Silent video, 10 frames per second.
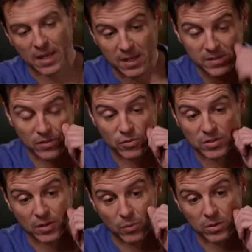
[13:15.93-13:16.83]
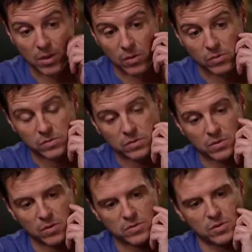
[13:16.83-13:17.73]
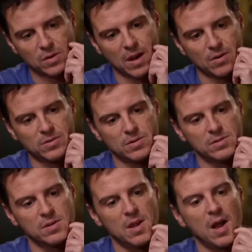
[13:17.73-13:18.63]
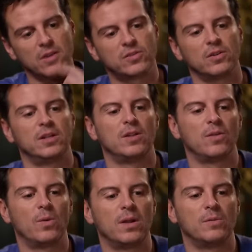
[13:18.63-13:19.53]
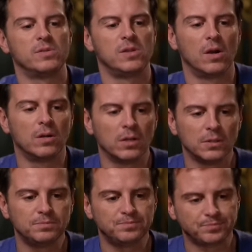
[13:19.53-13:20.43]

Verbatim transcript: It is interesting with those two characters. I certainly know that when I was younger,